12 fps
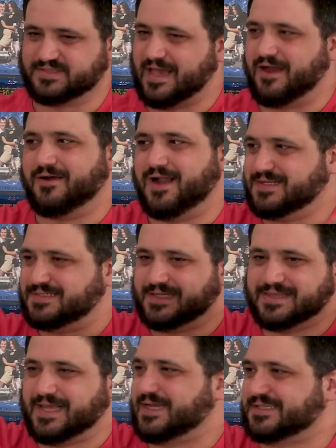Sauron
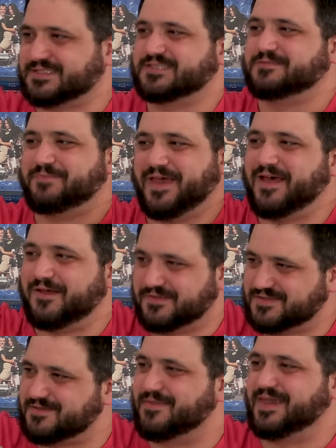did like a
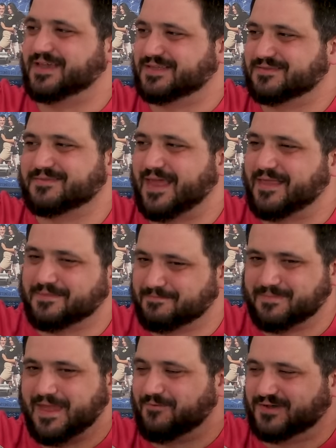spell to make it that
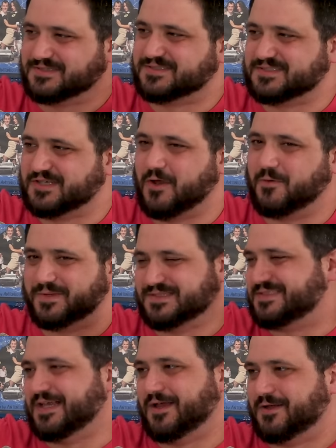wasn't so. But
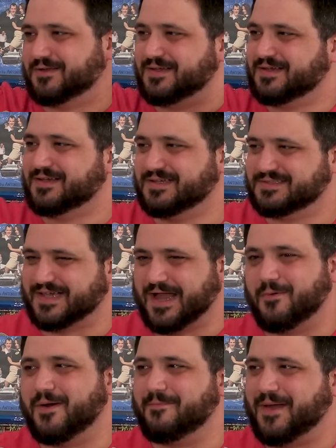still, he's like,
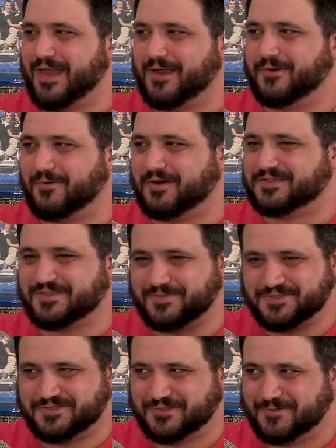I want my orcs to
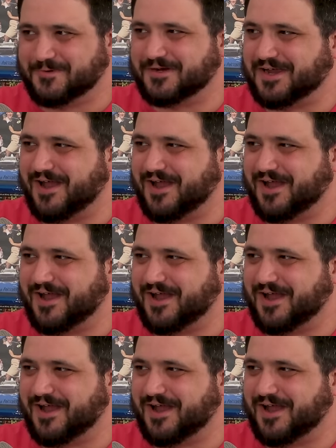be super